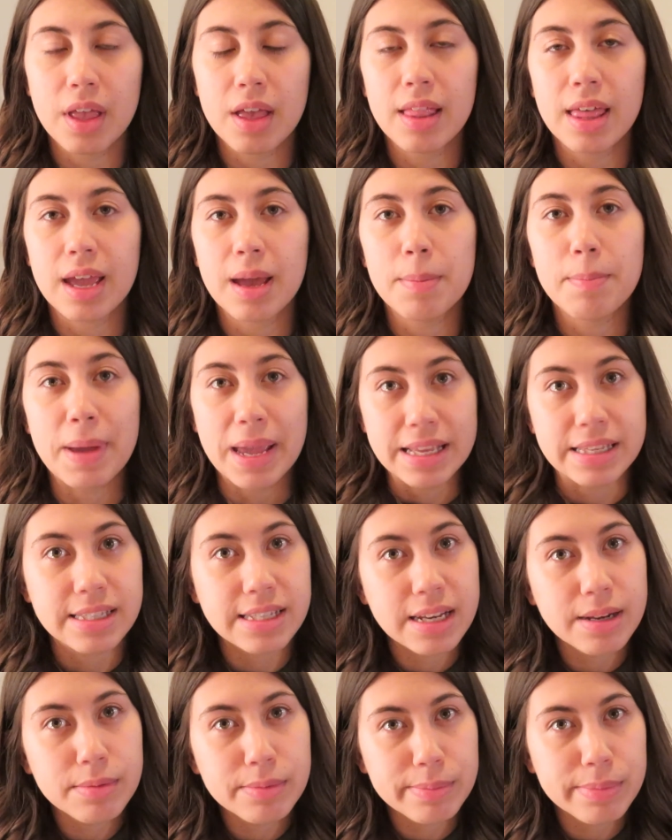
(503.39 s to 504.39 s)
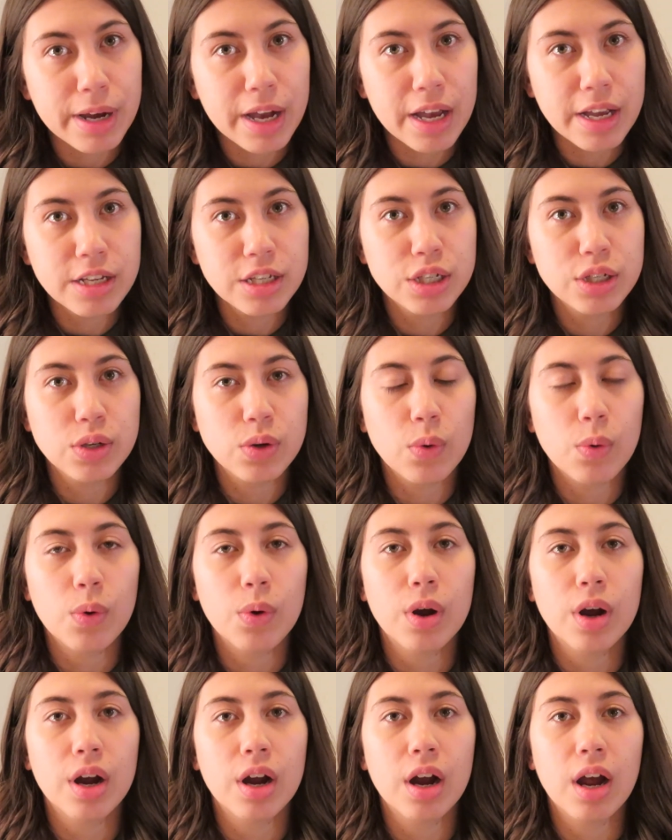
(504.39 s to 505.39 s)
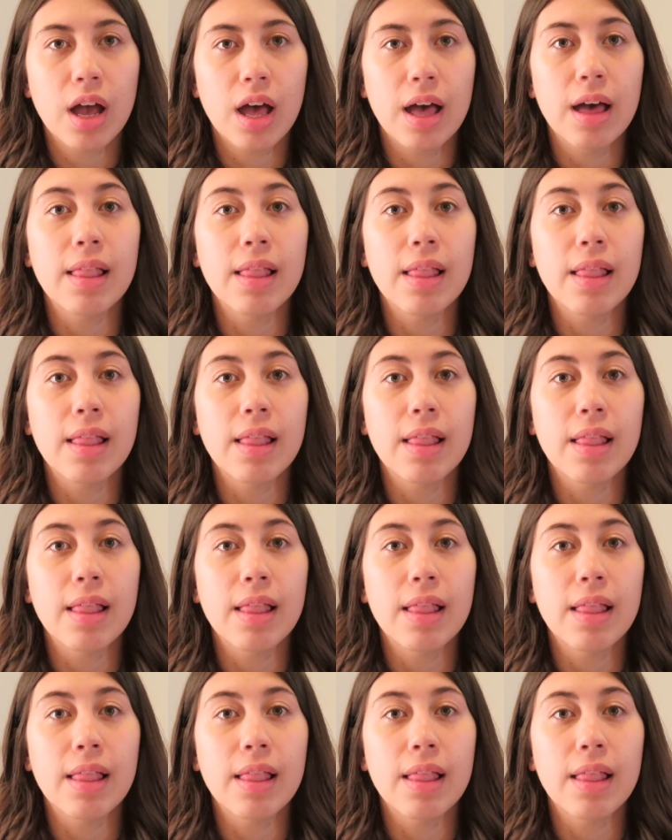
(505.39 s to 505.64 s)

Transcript: like a basting brush or